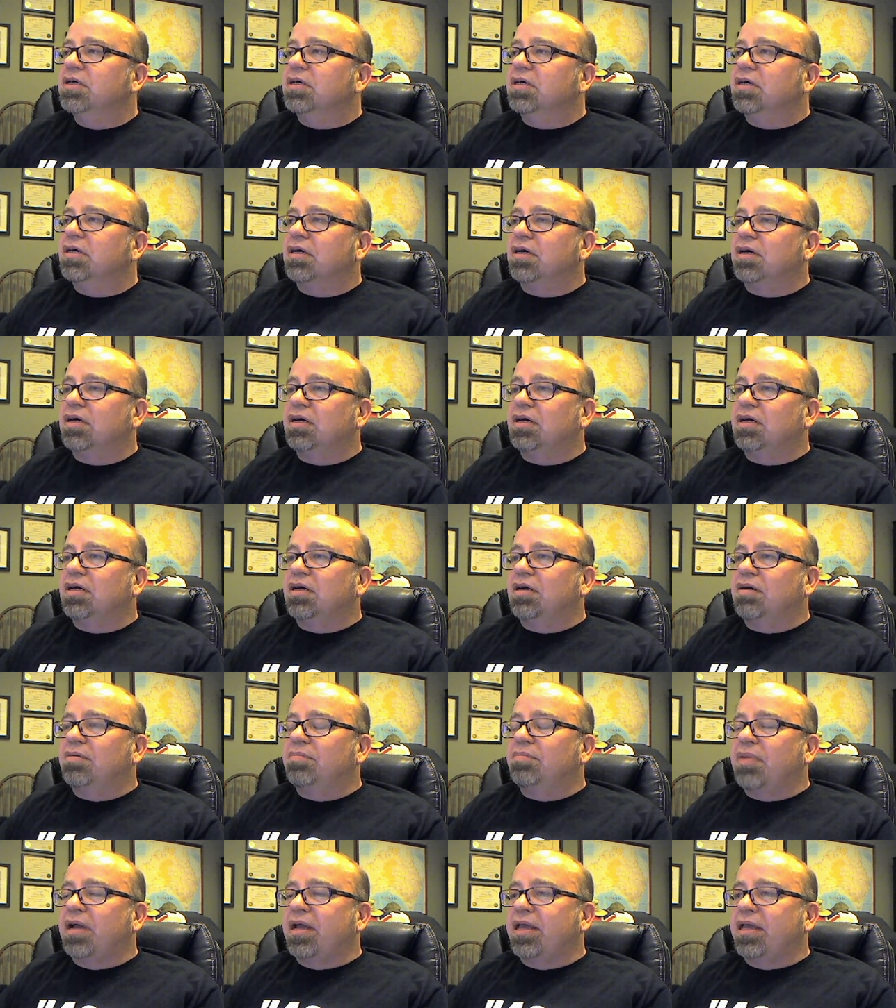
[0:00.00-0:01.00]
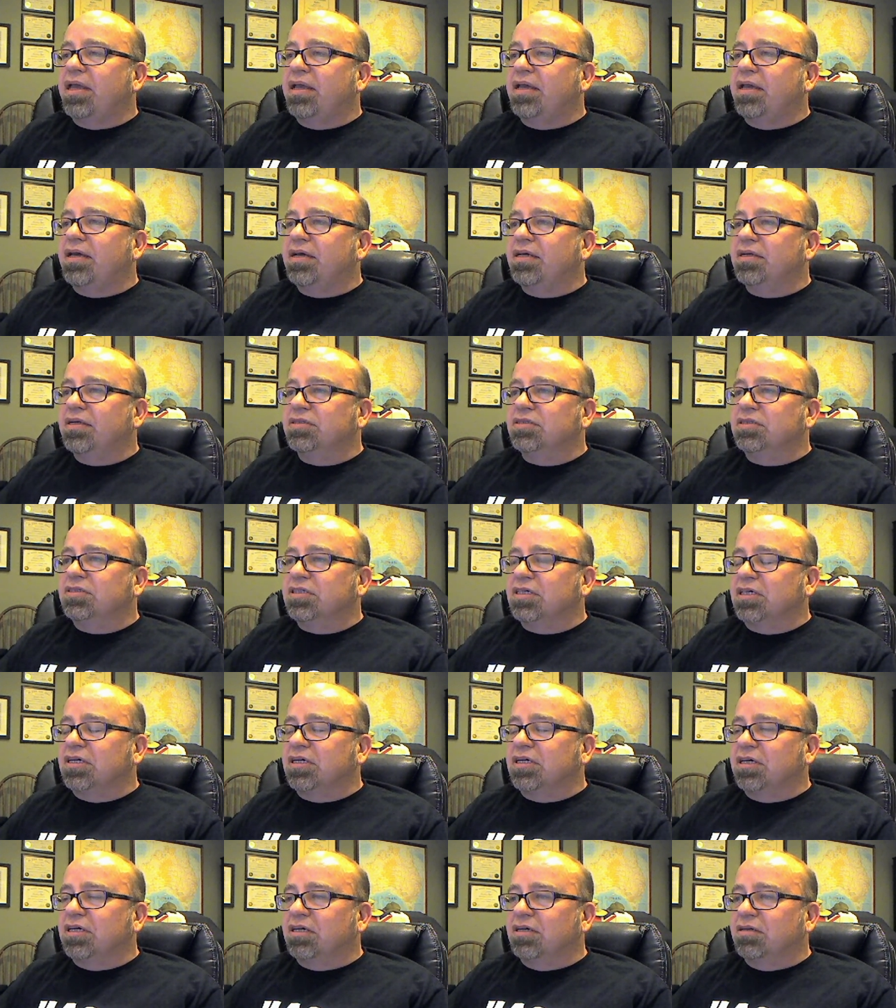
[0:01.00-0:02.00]
Um, and
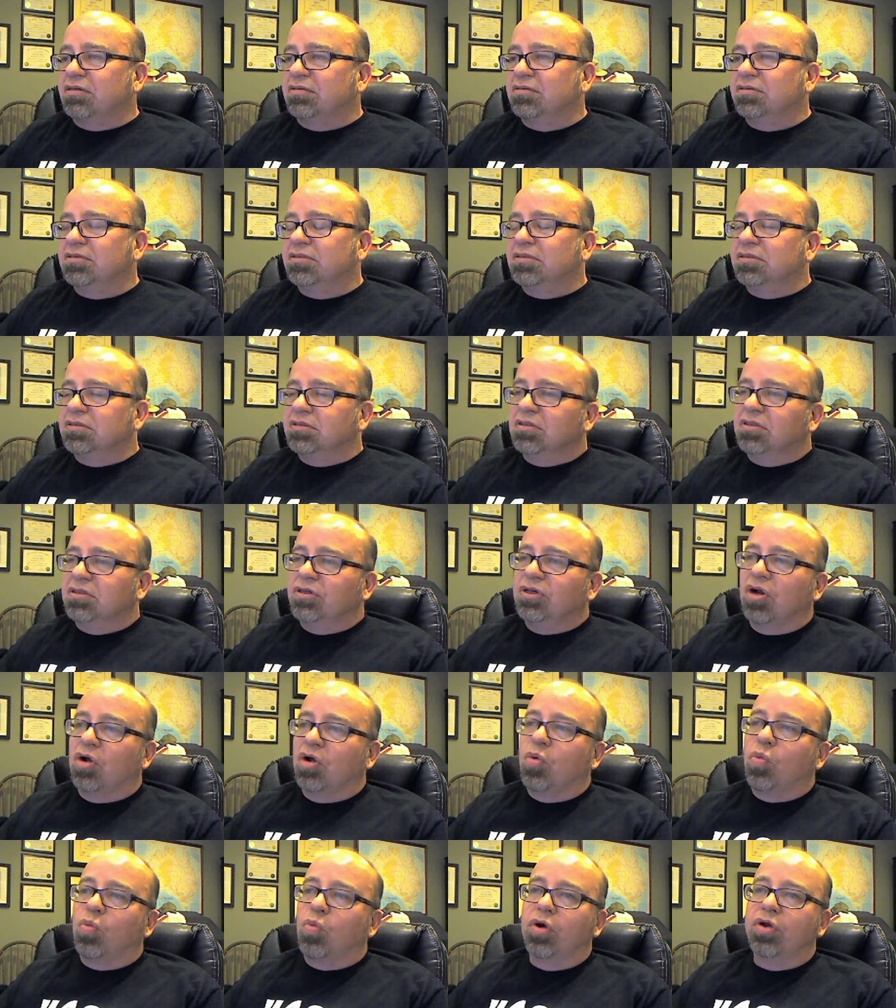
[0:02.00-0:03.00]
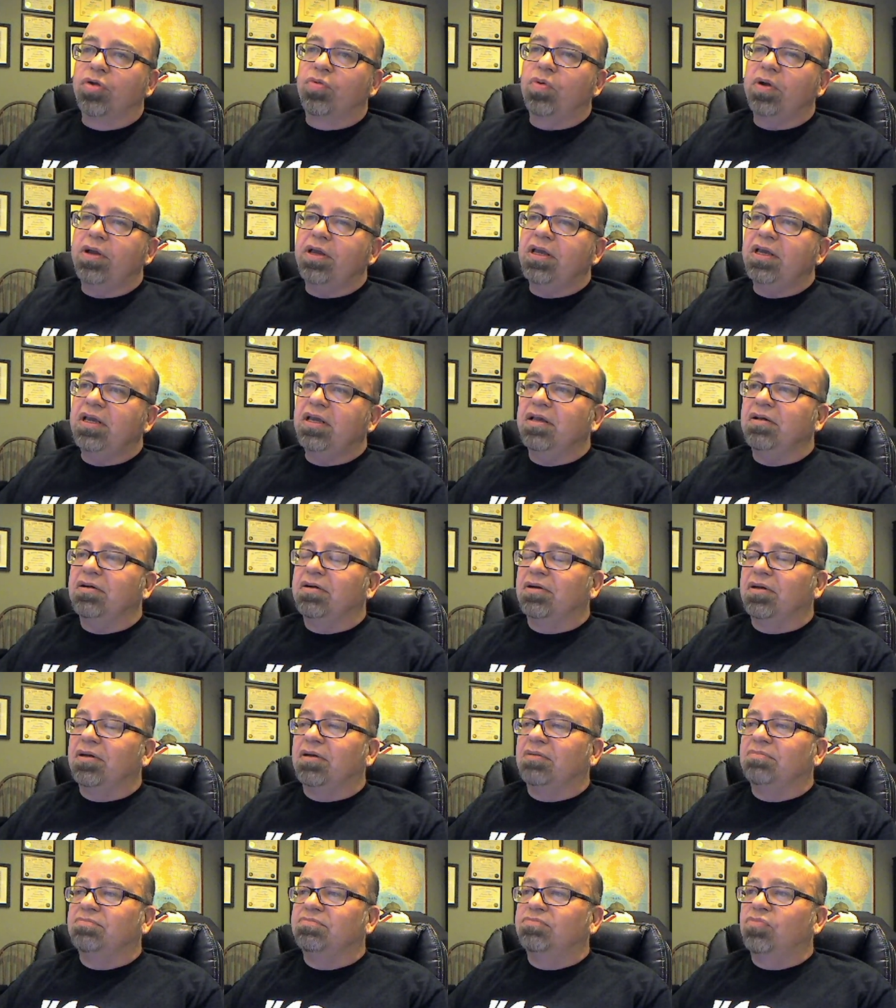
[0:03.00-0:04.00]
uh, you know, would we
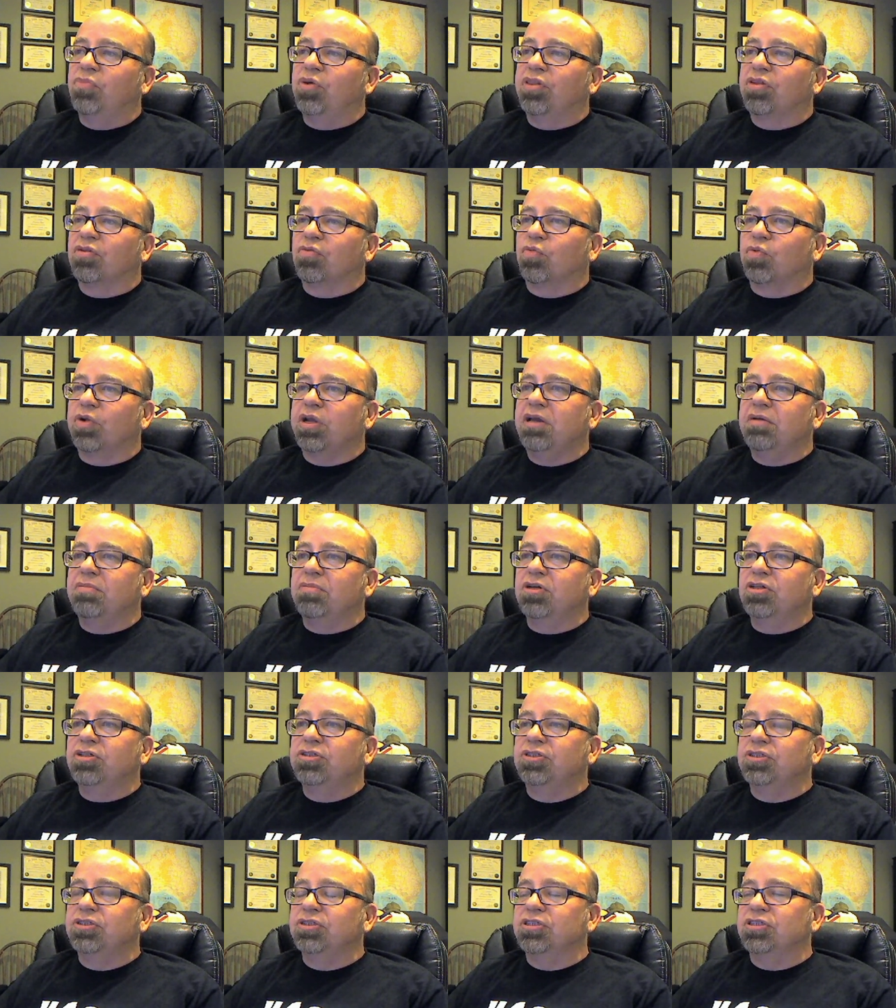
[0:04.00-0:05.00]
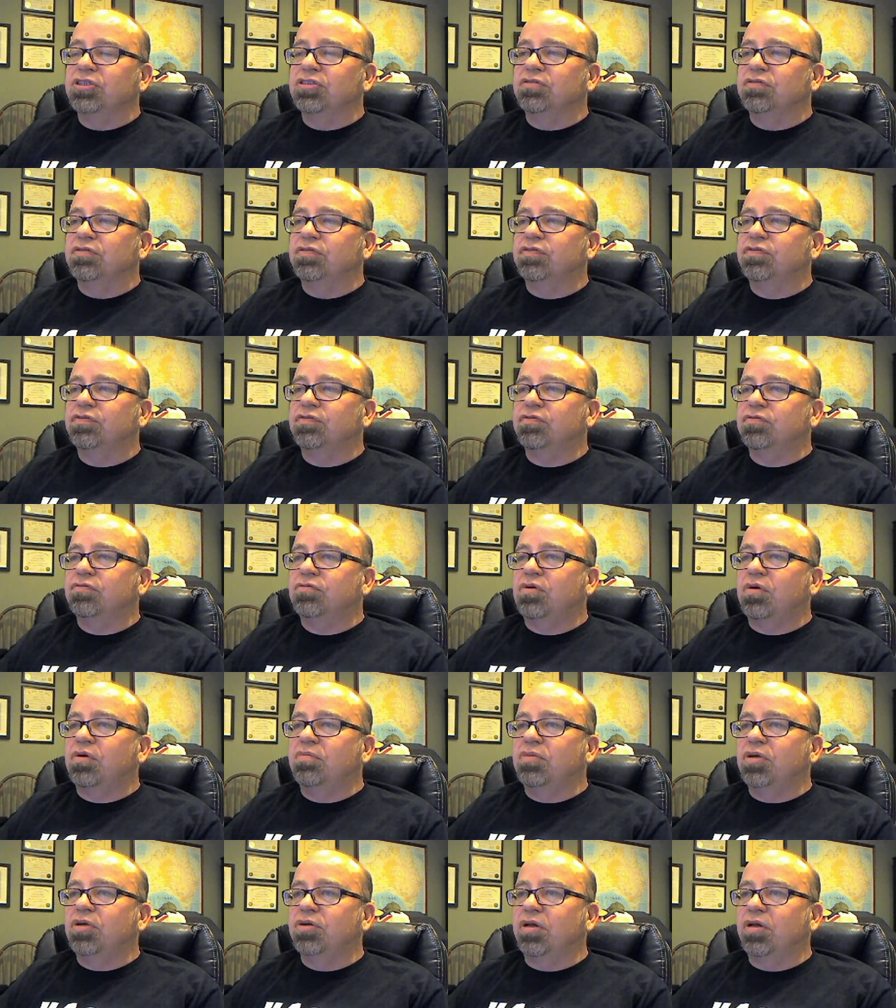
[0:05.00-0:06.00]
um, with the reemergence of
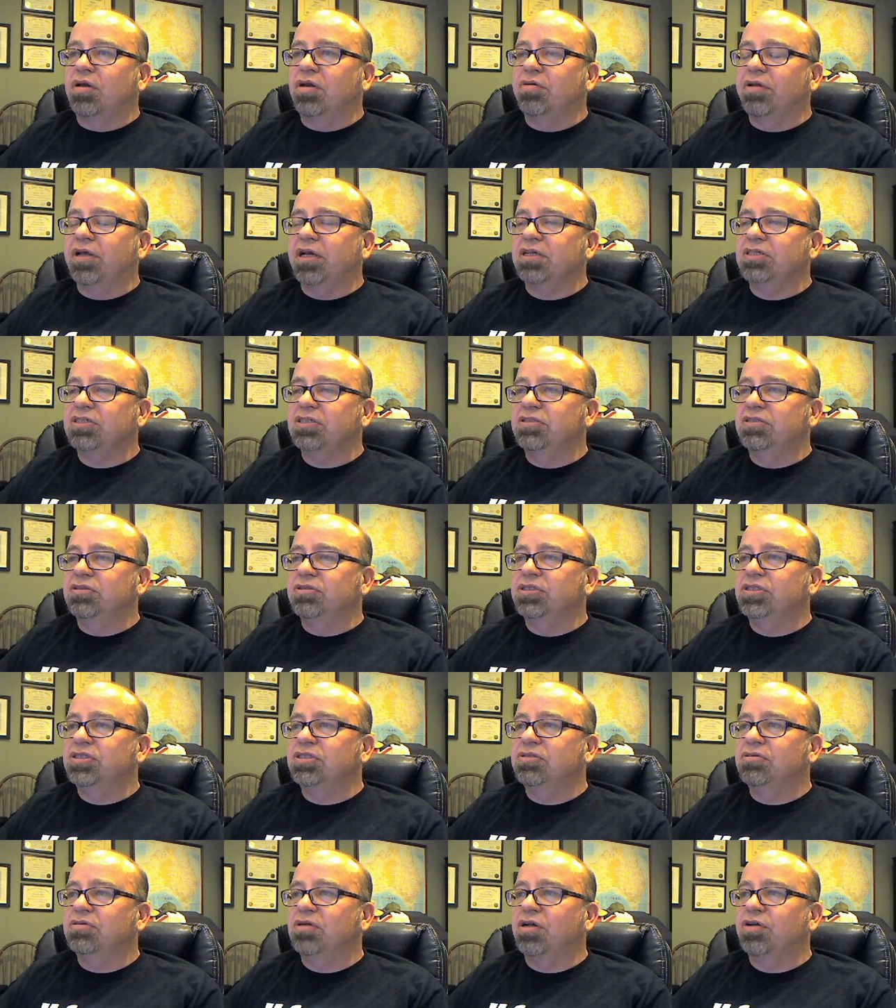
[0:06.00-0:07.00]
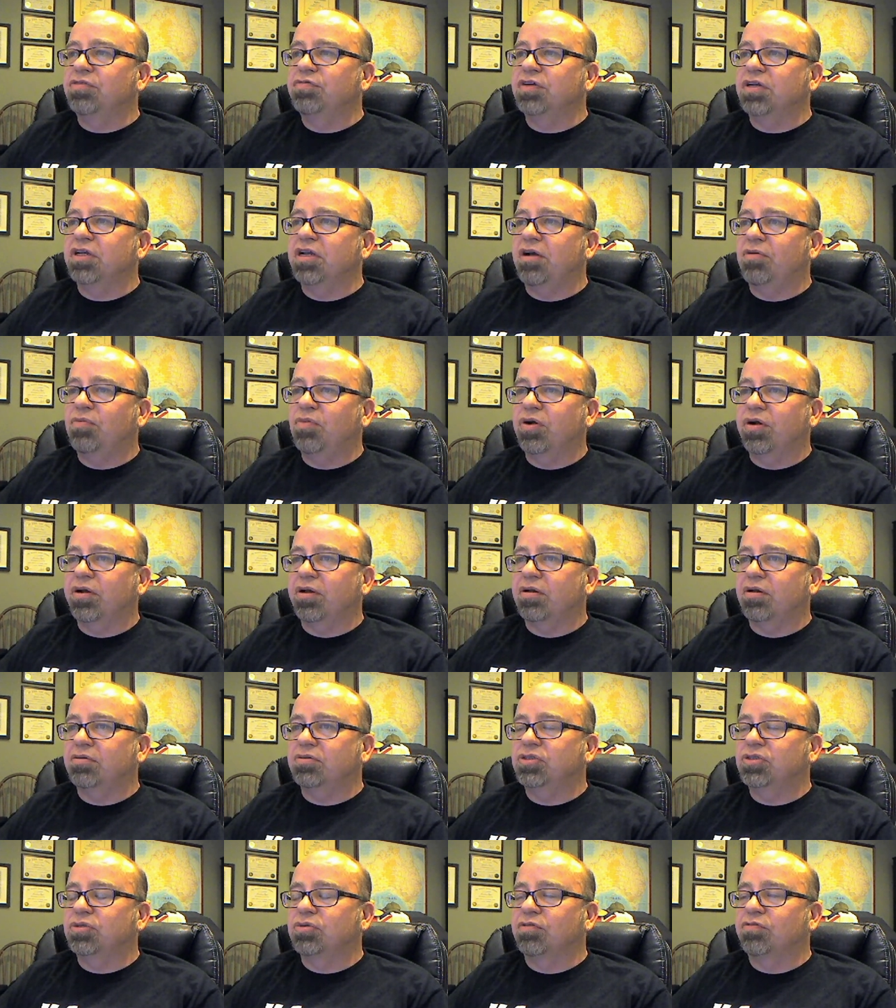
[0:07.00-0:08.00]
remote code execution over
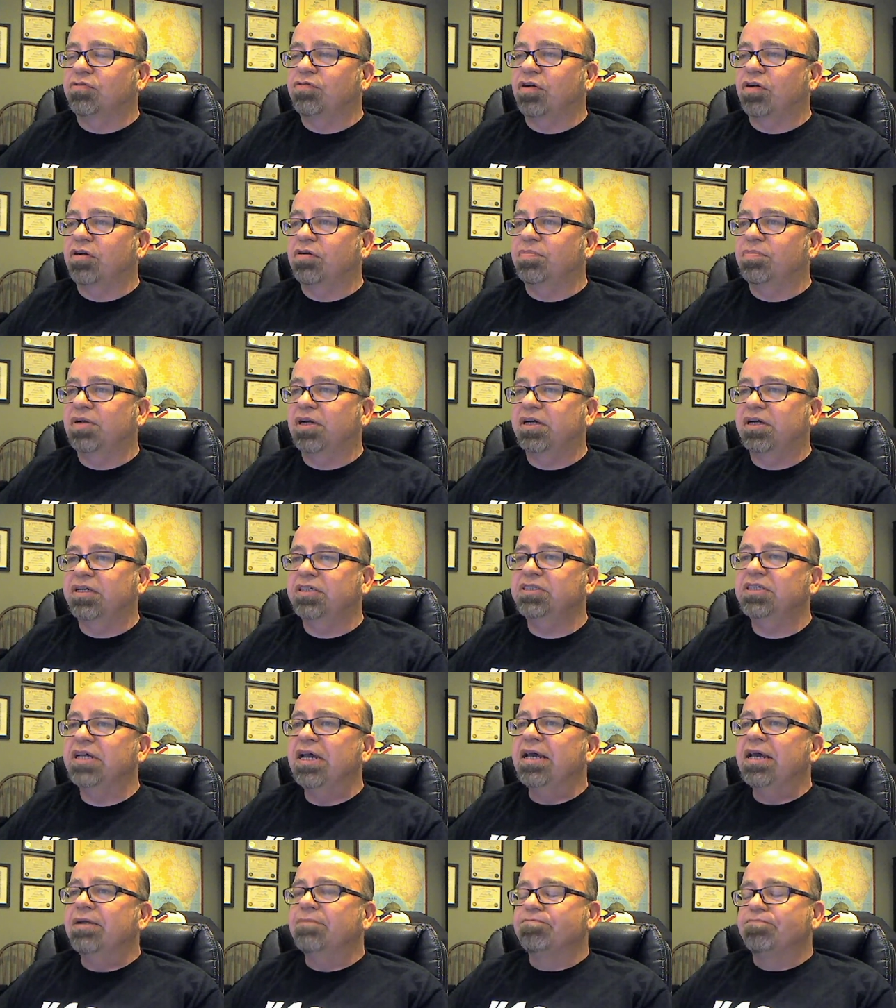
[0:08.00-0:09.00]
network sort of vulnerabilities?